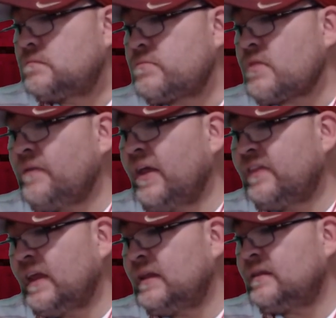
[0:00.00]
They
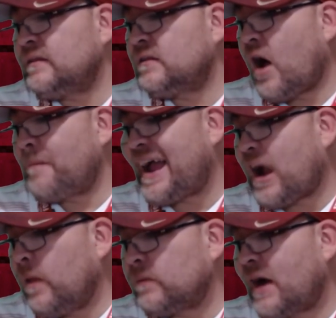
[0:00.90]
then got back
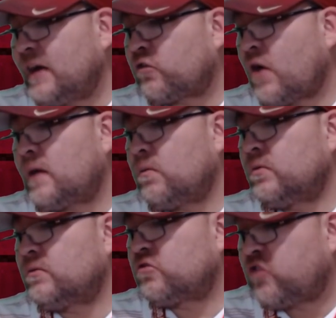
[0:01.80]
on the right track
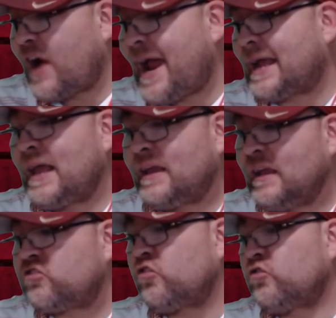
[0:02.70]

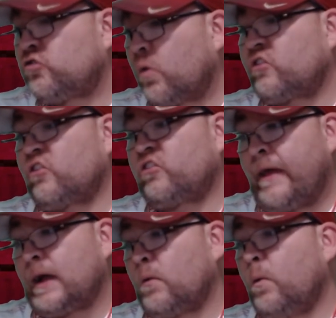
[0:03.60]
against Georgia
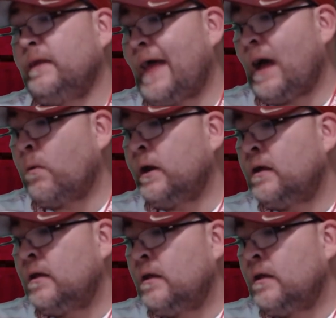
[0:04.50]
Tech, winning that one